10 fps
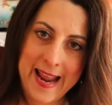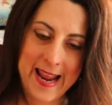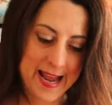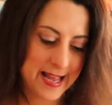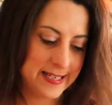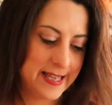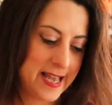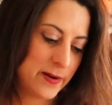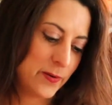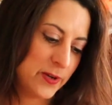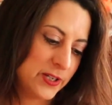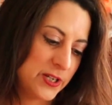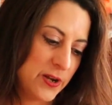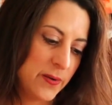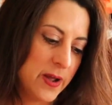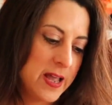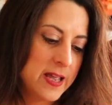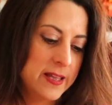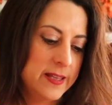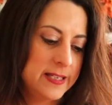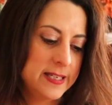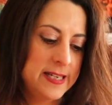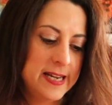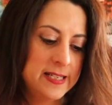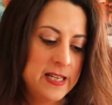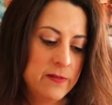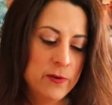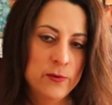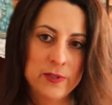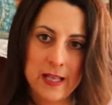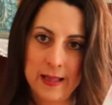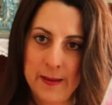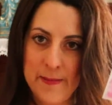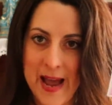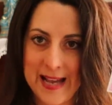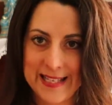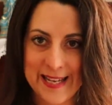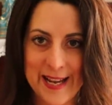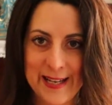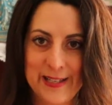and then also this dainty rose lip mask.